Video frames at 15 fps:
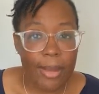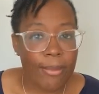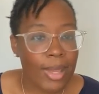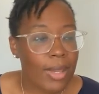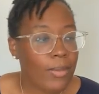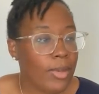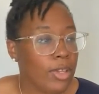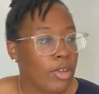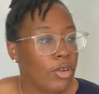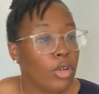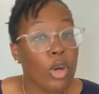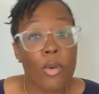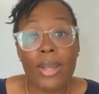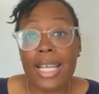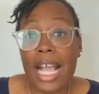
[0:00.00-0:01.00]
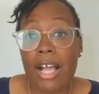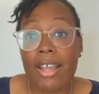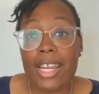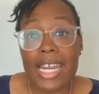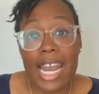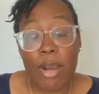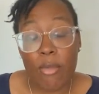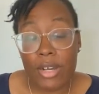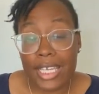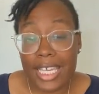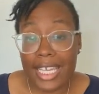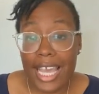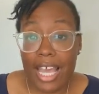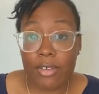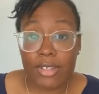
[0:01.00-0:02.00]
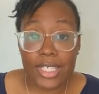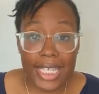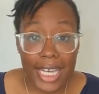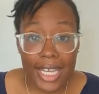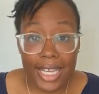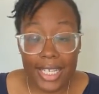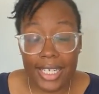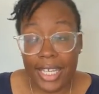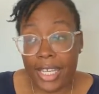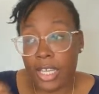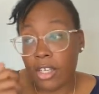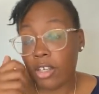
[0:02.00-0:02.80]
Maybe you're going out and networking outside.